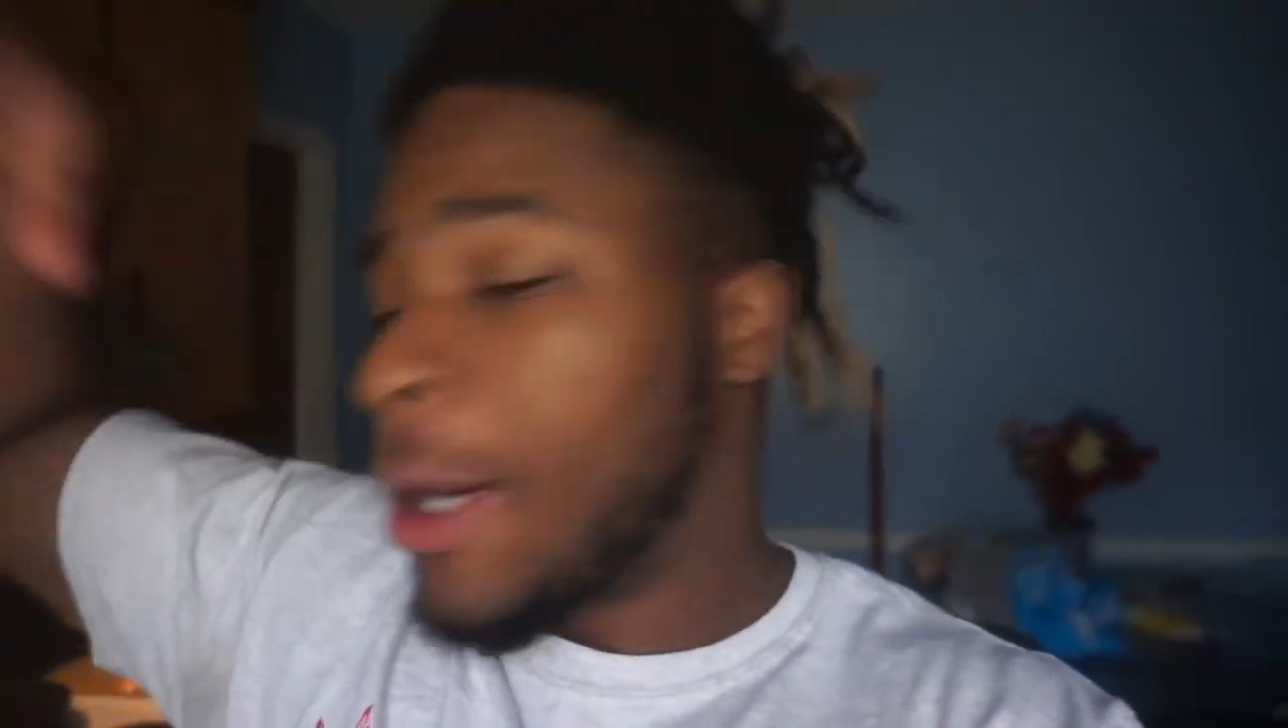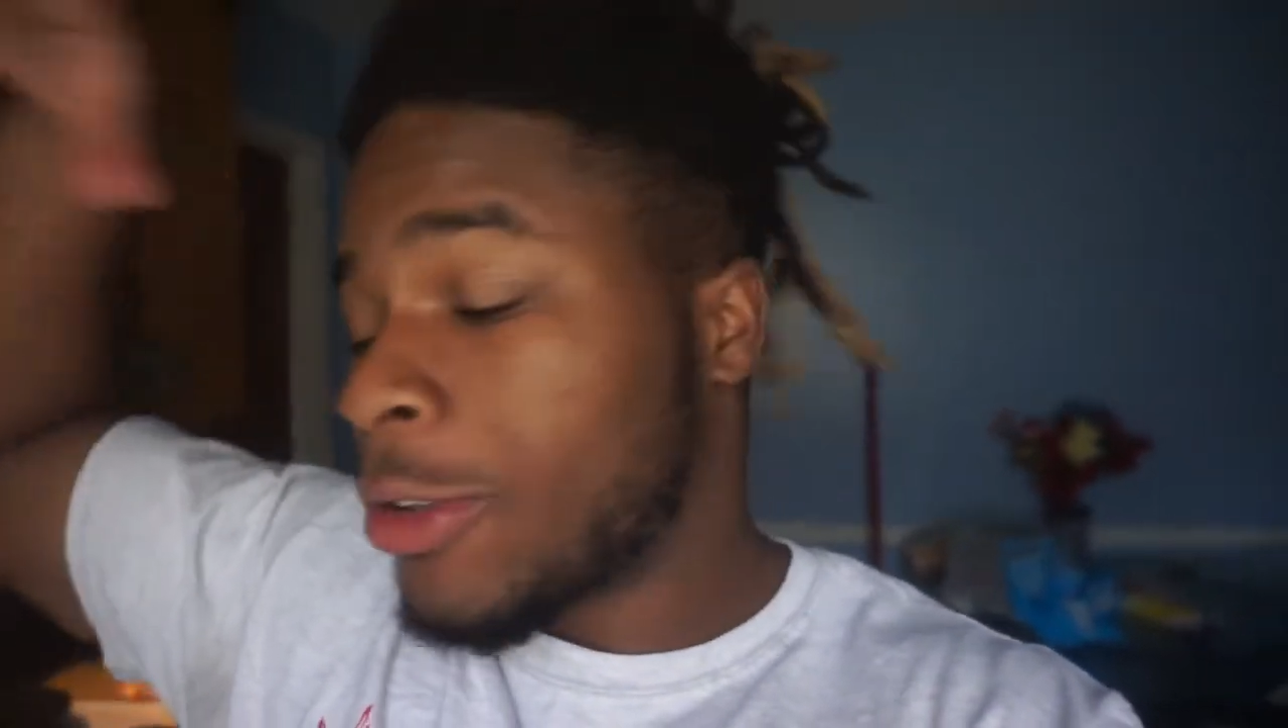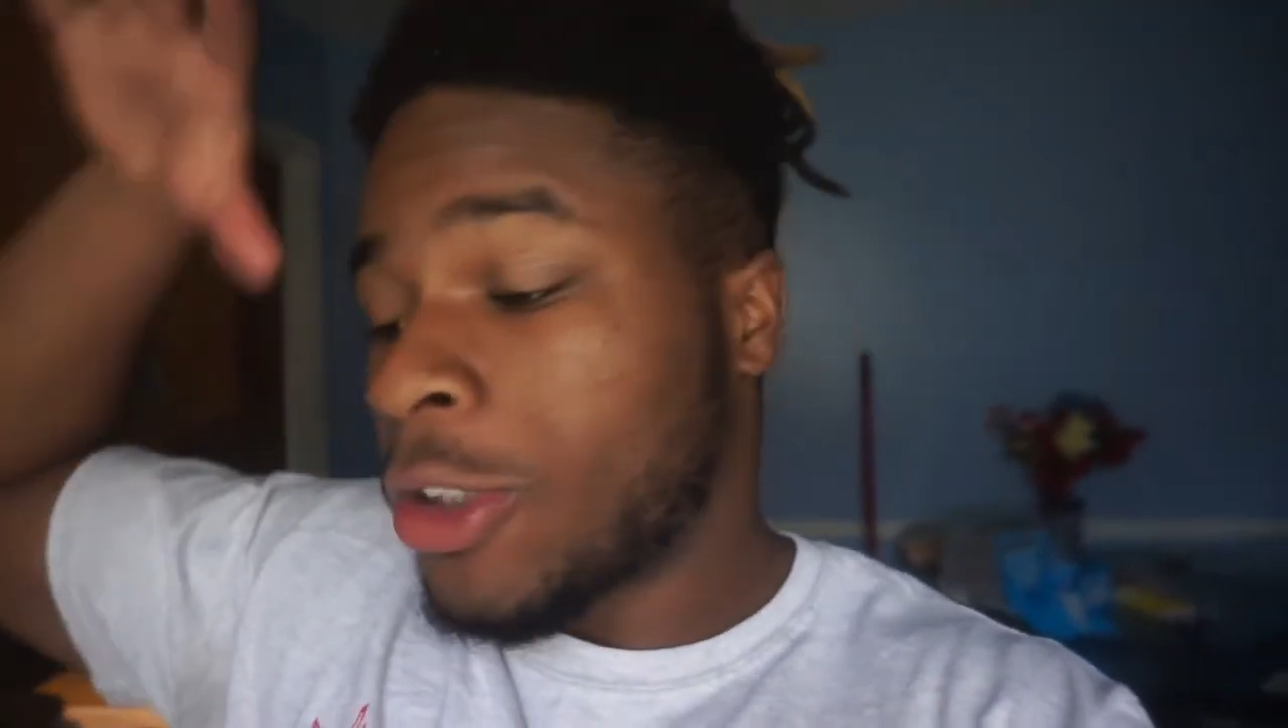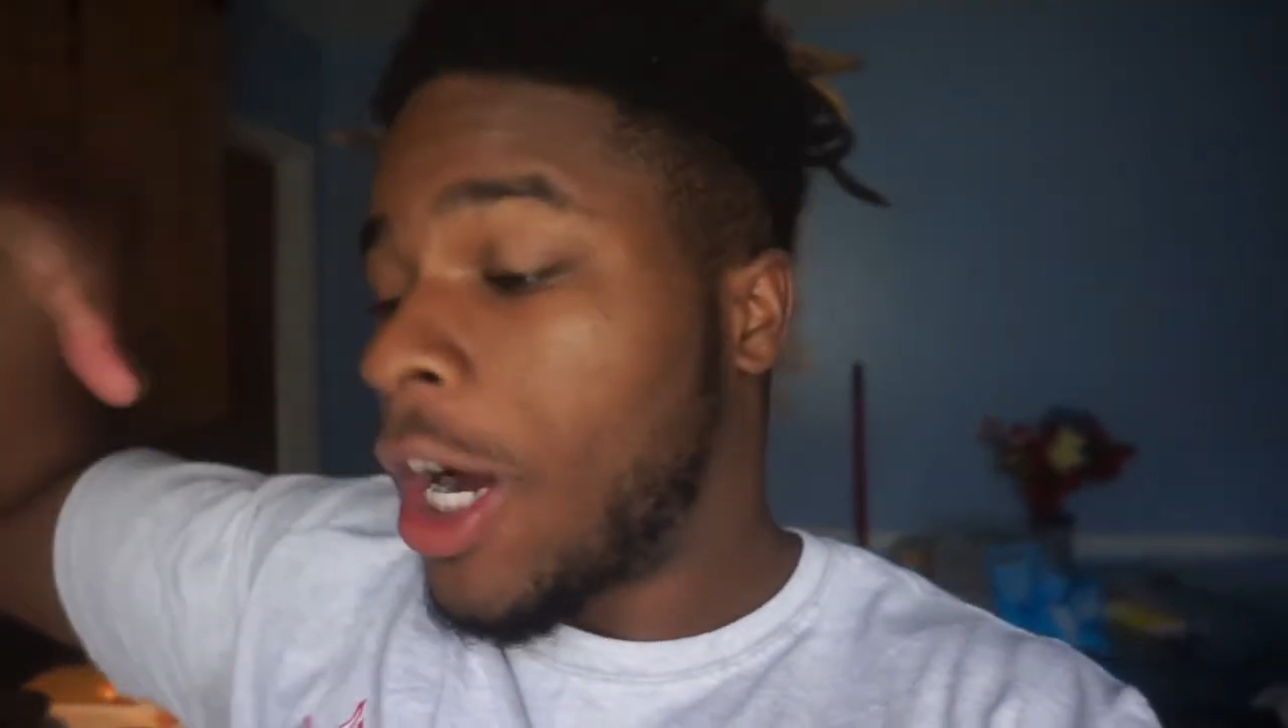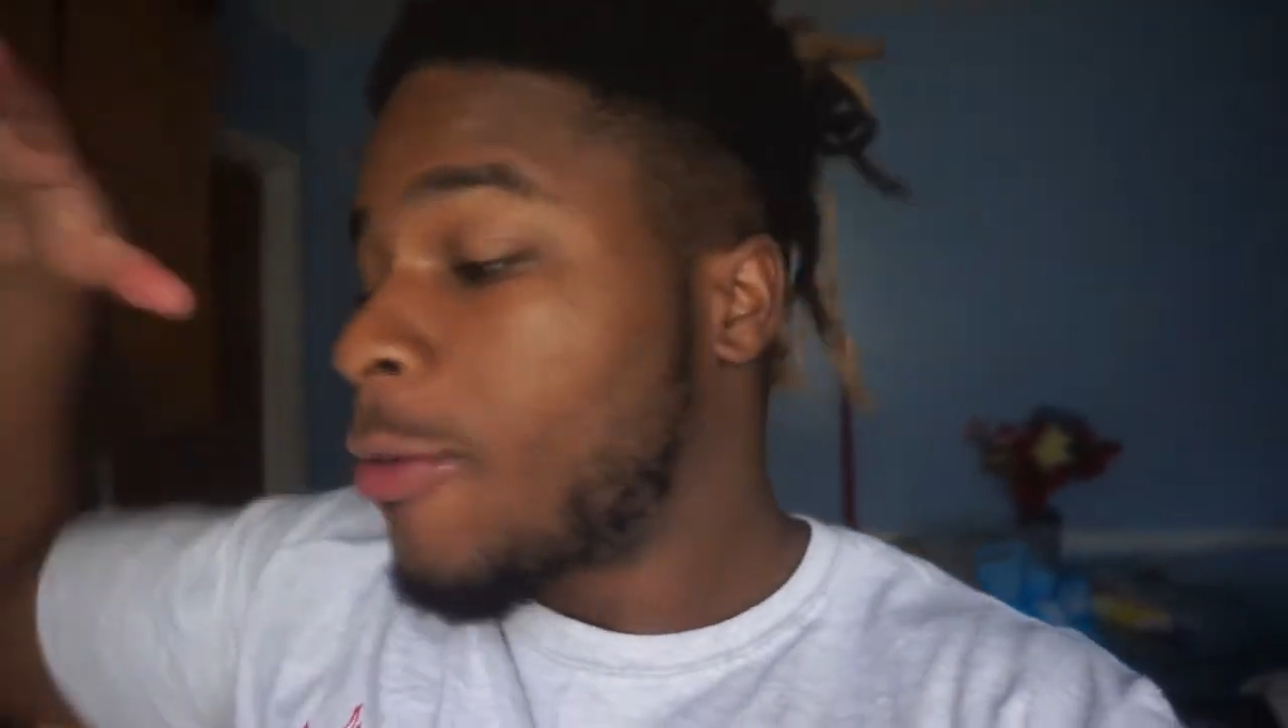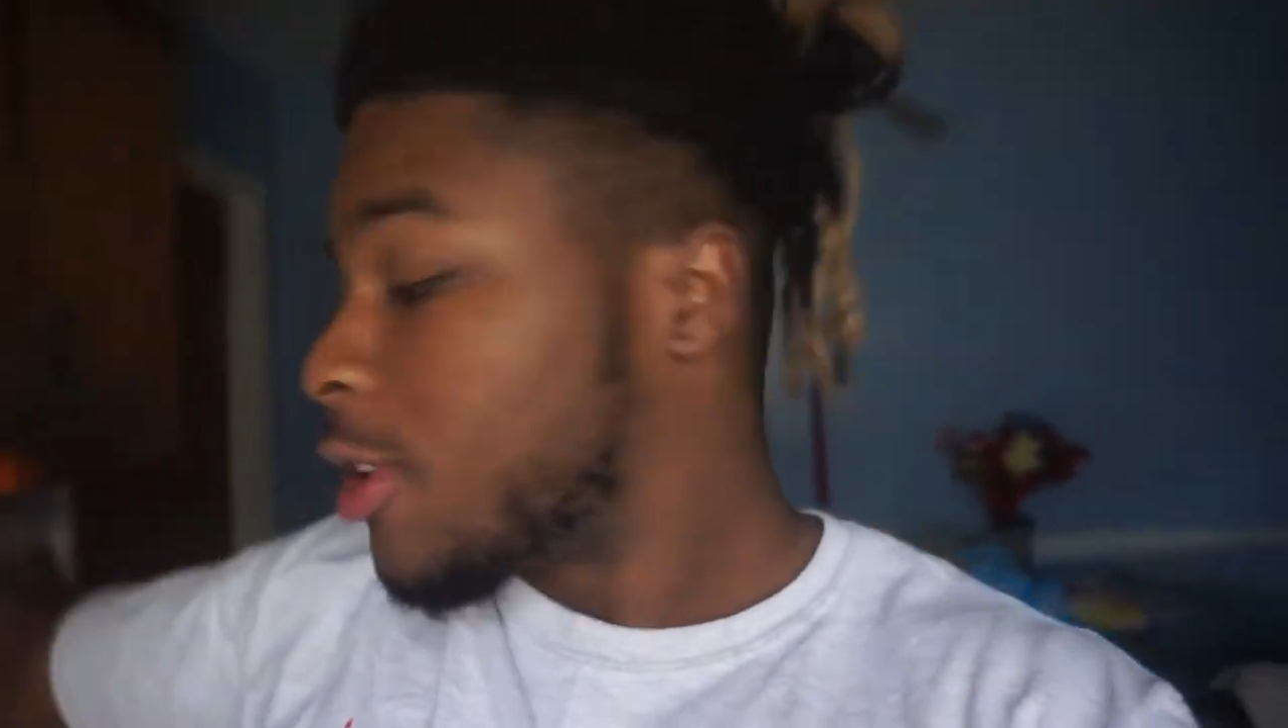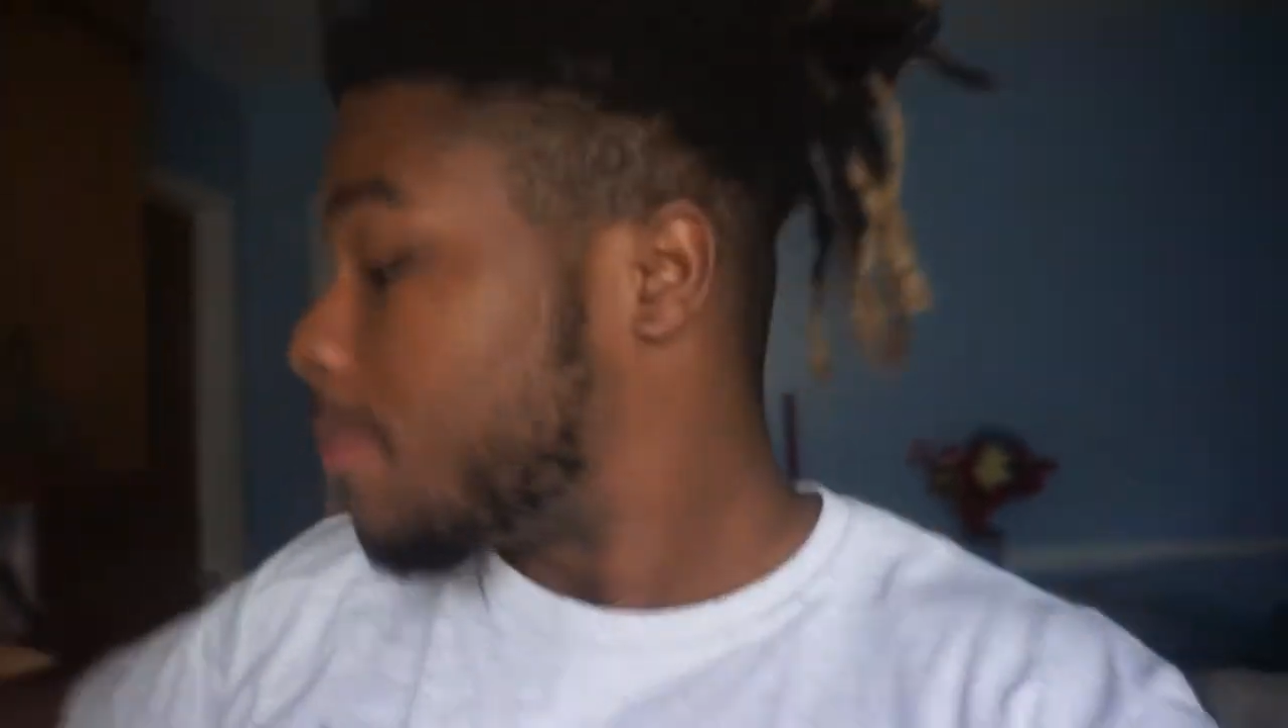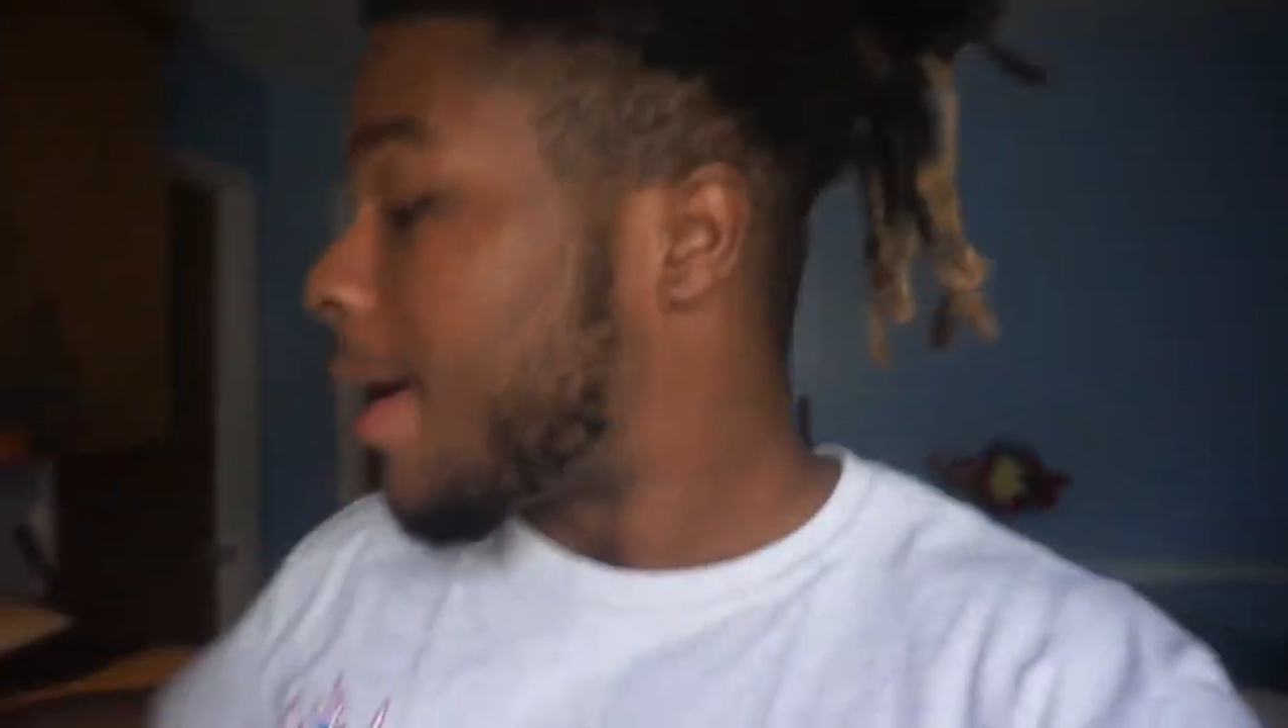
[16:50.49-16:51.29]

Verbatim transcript: I was, I was